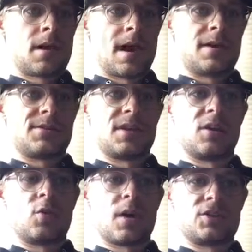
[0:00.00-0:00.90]

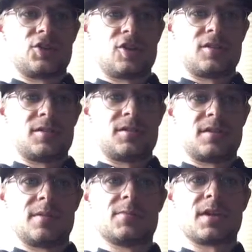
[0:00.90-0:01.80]
Asking questions
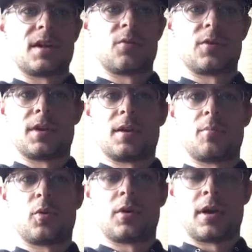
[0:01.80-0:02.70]
seems like a really
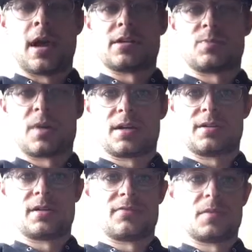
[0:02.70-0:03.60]
important
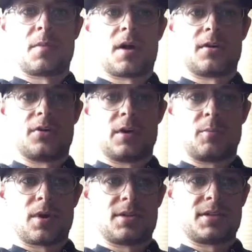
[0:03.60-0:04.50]
aspect of the monitoring
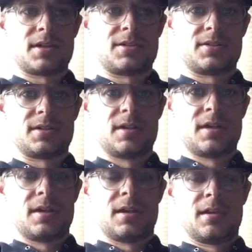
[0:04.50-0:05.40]
process
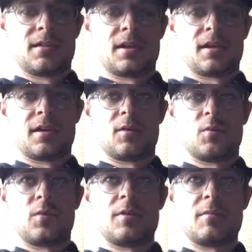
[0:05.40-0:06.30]
that
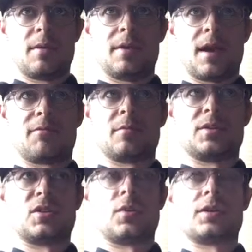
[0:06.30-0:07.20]
we maybe haven't
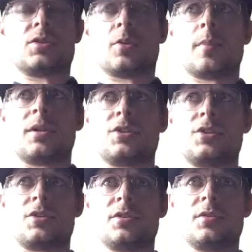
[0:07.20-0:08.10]
been doing so
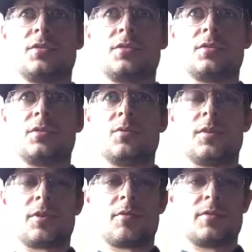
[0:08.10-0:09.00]
much
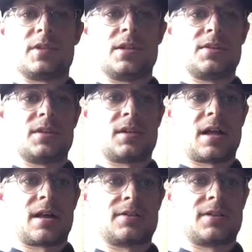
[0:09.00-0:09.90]
with our routines in
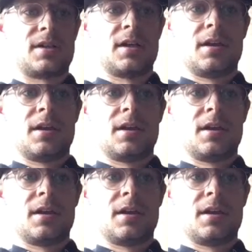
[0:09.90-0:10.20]
class.